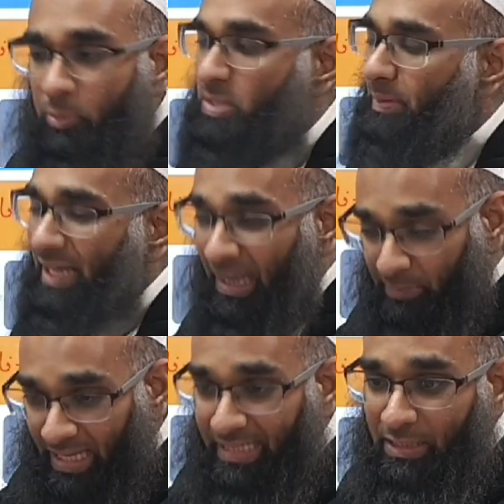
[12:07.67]
You must bring
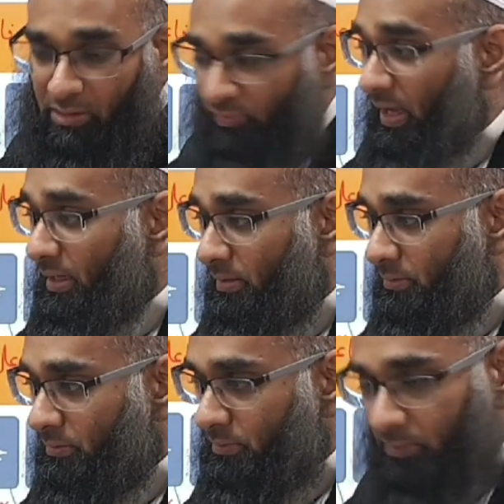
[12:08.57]
alam ta'anith on the fa'il.
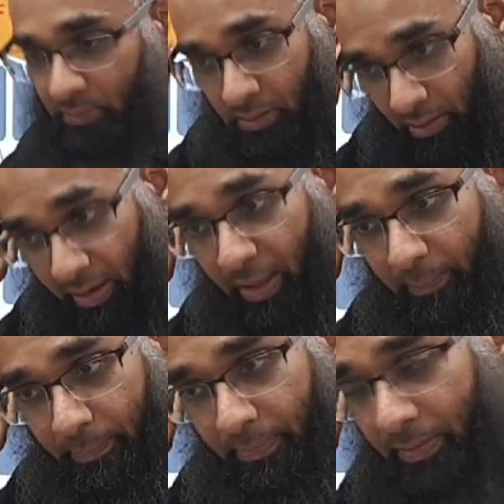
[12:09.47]
Correct?